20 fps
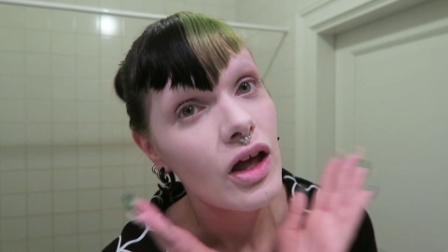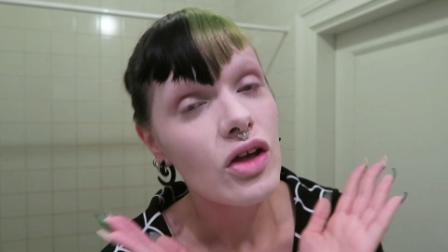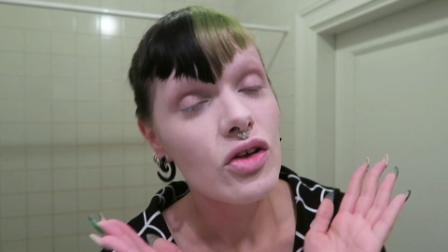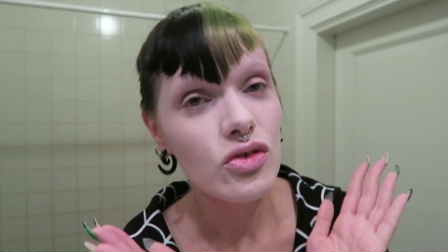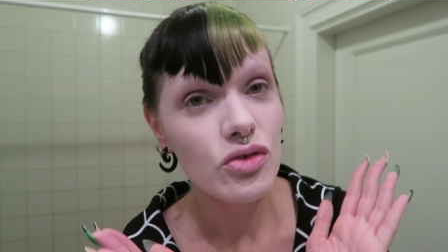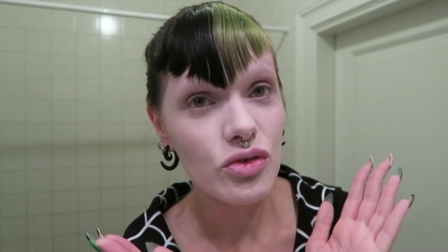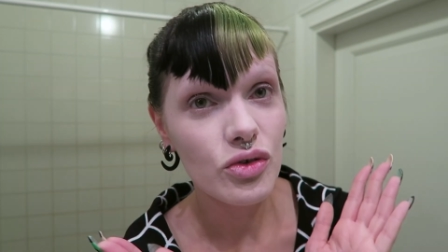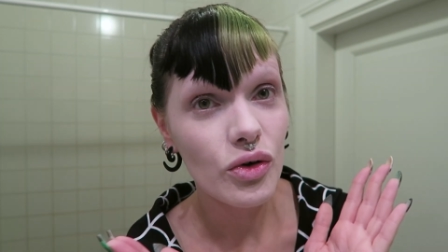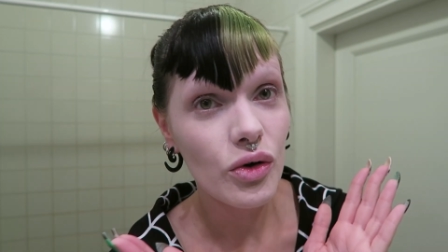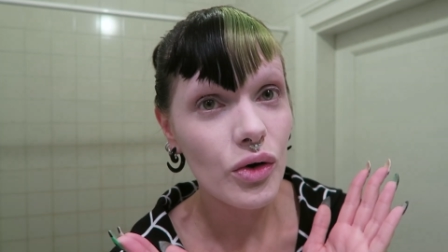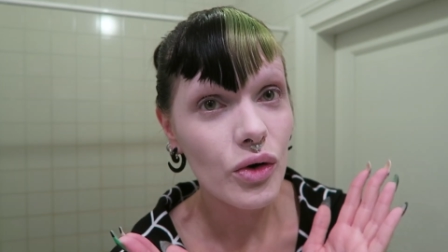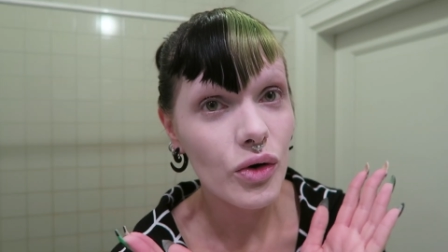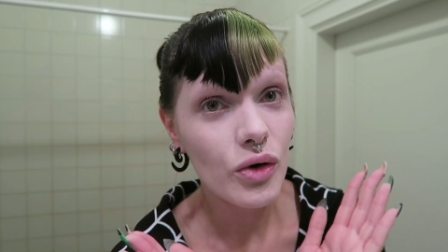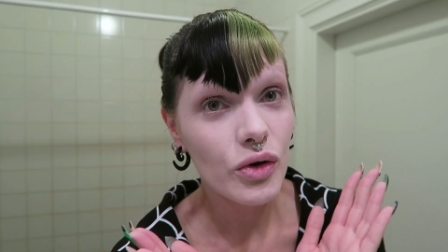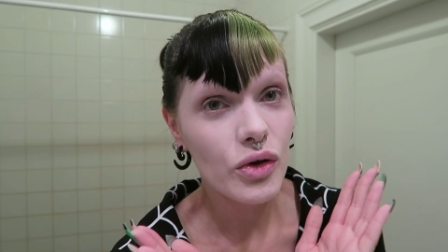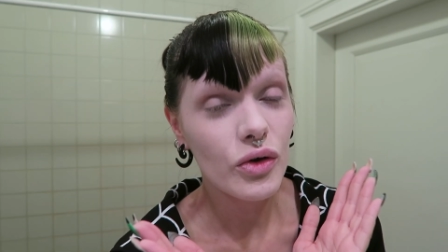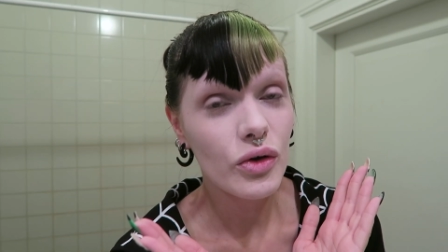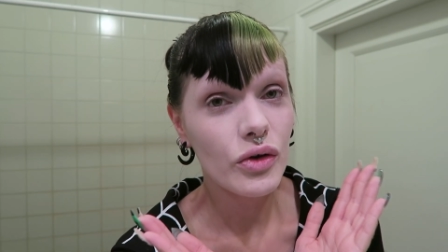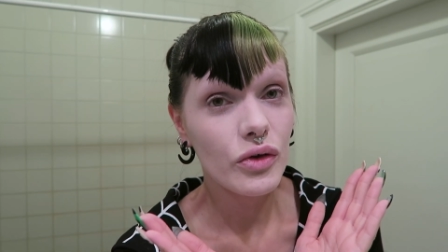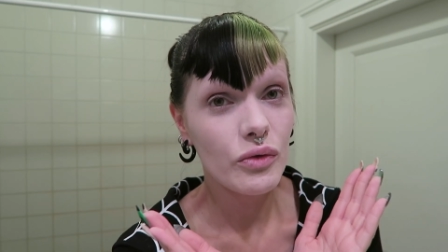So
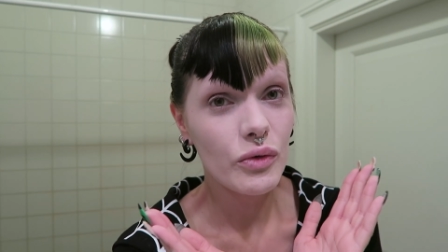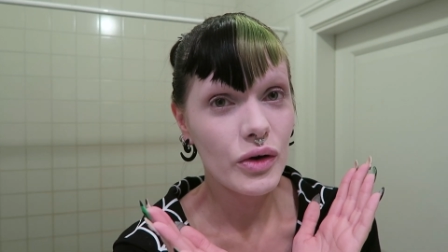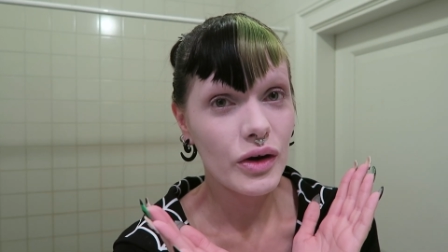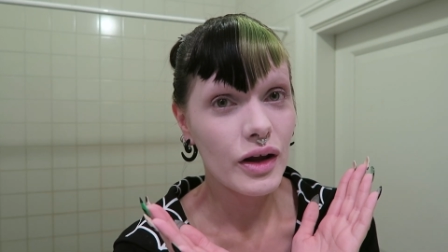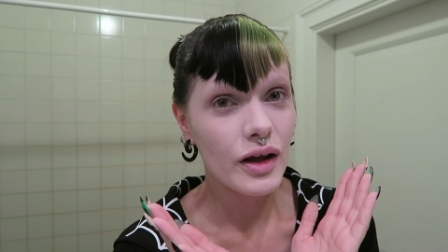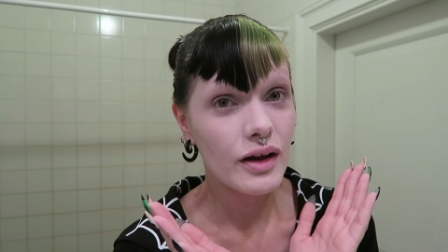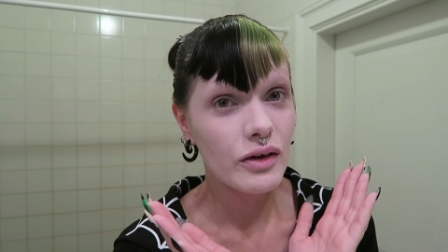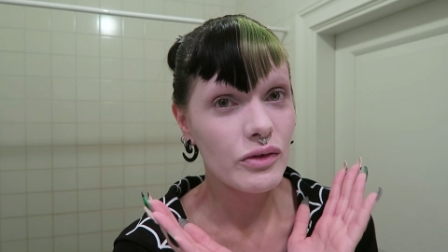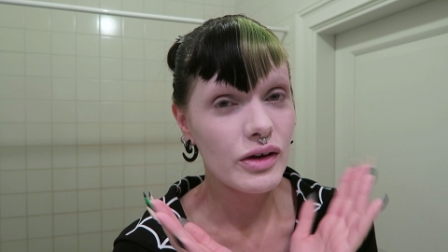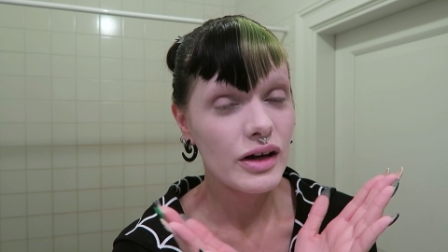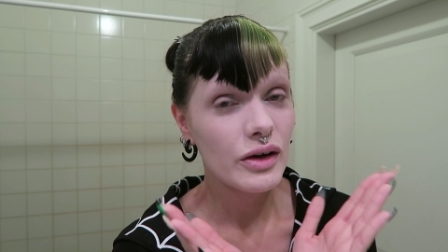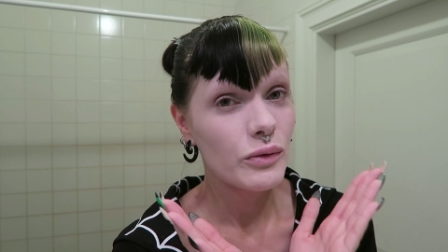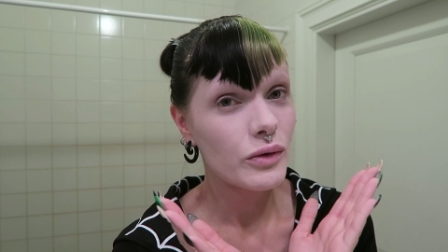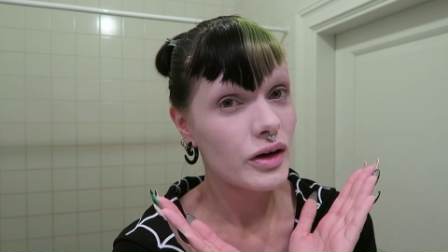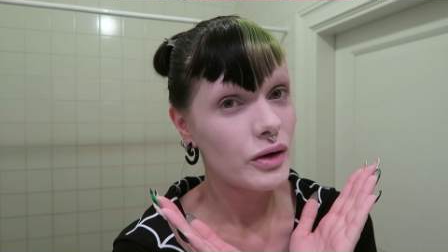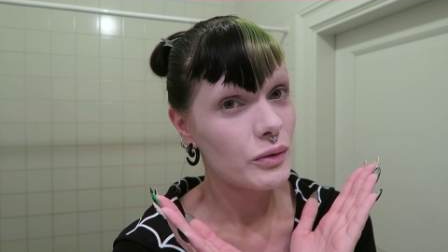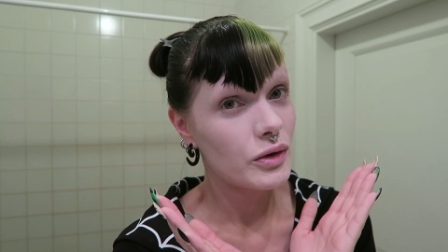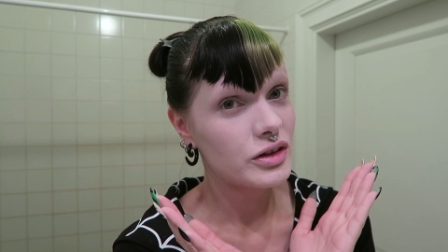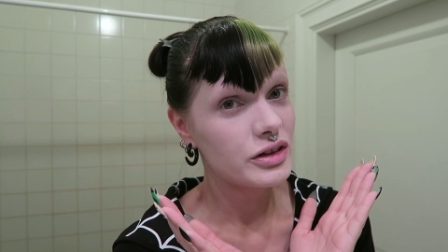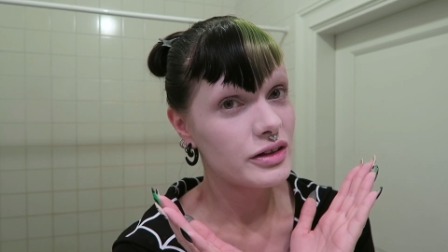you really
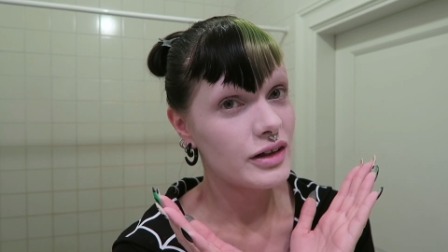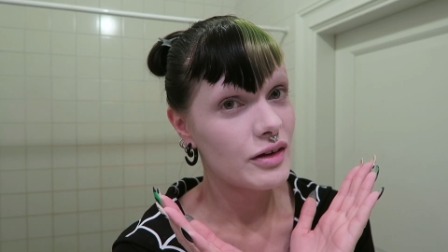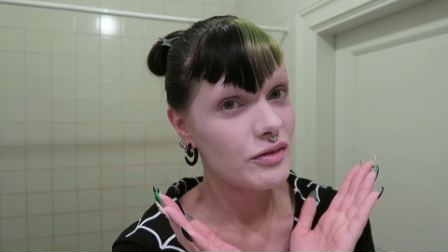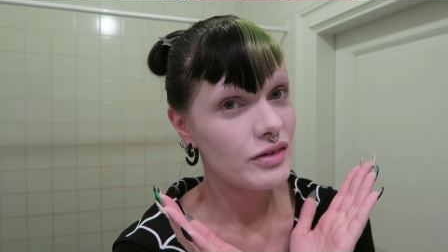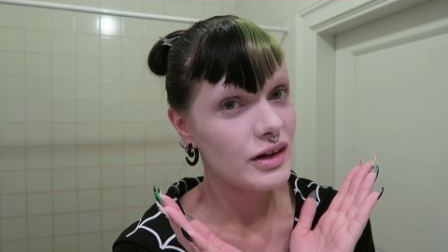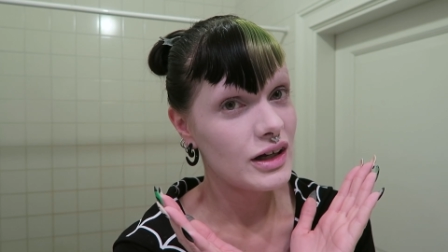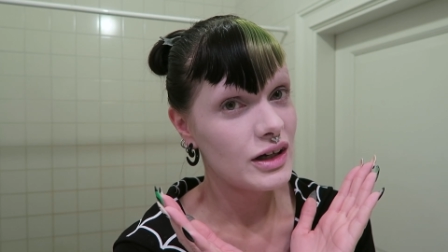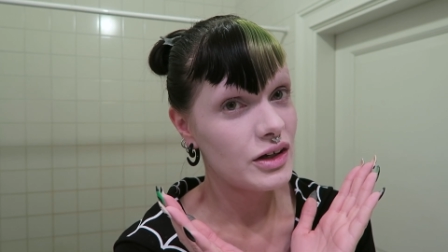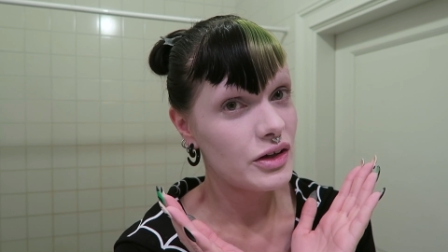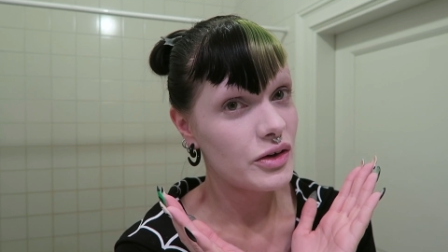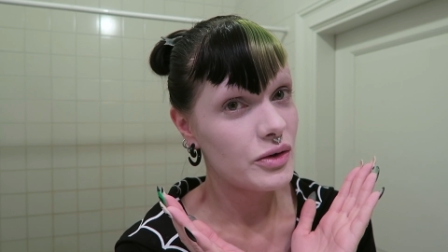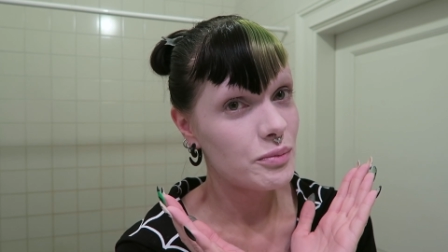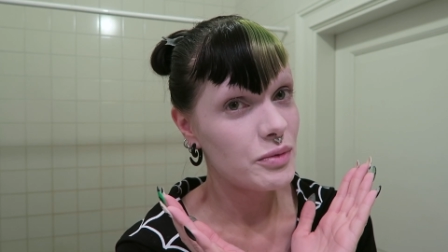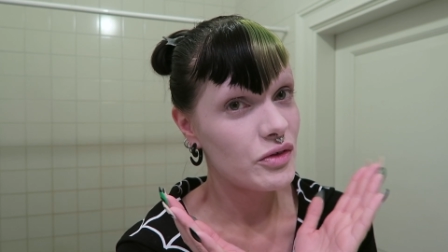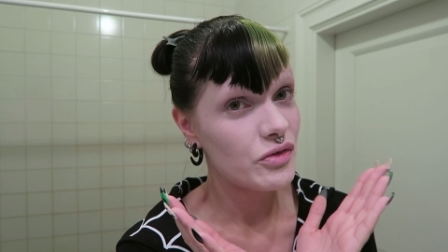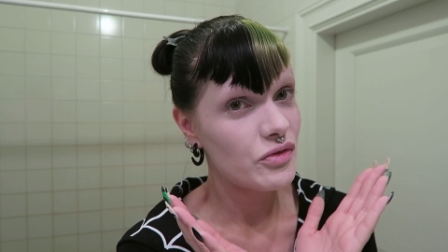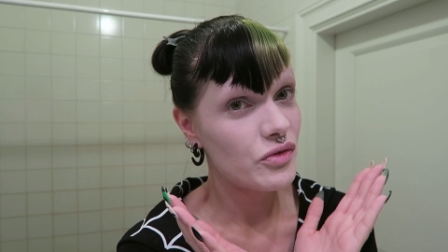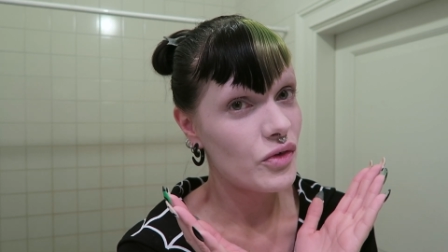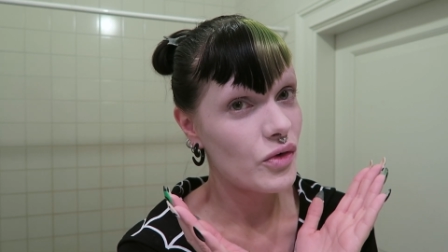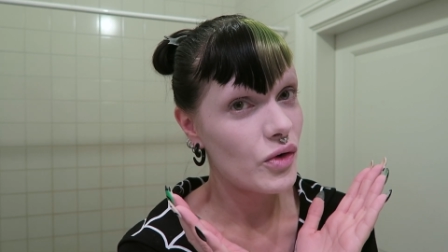wanna watch that video
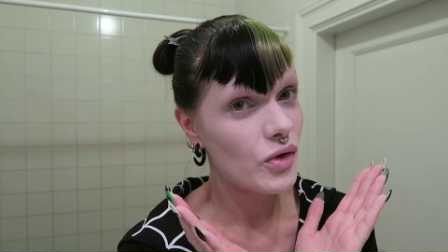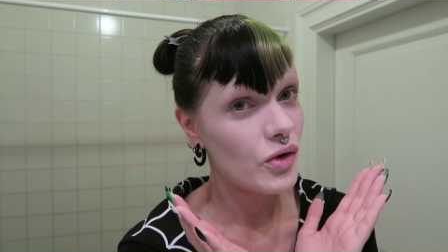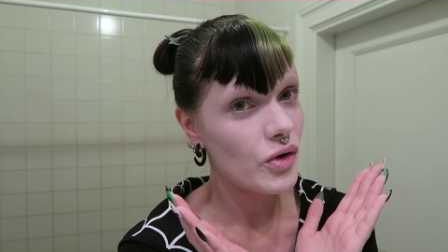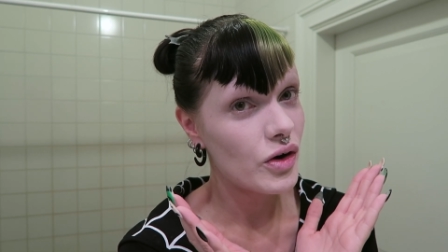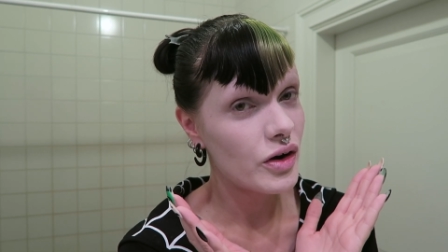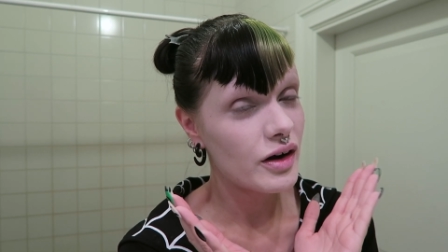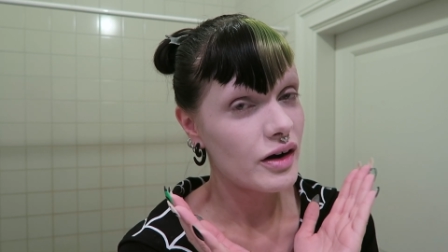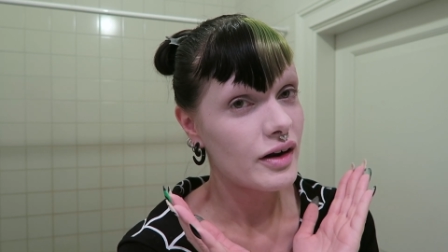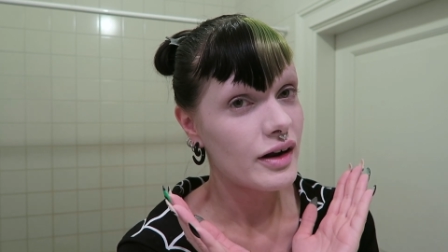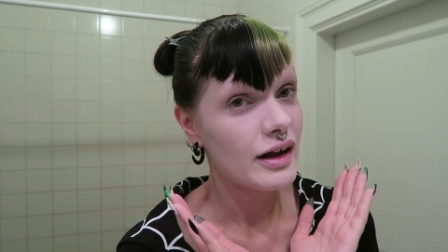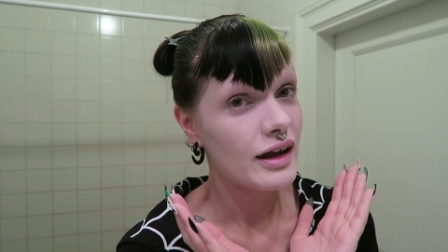before,